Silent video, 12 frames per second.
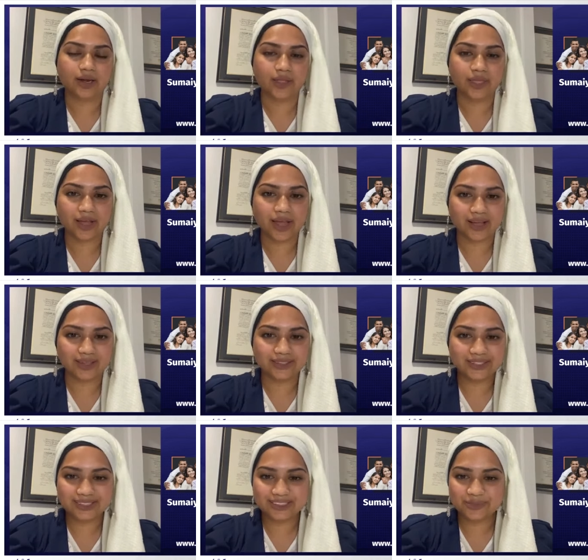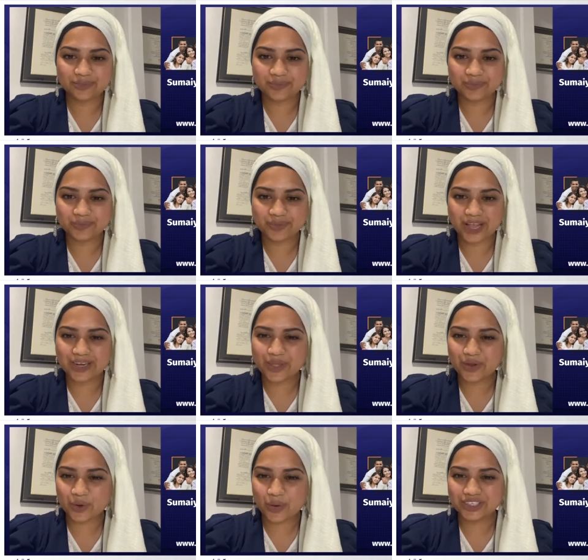Anything else? Any
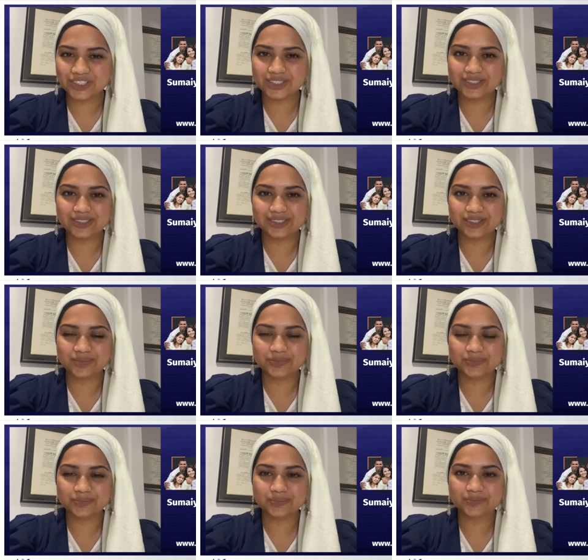other questions?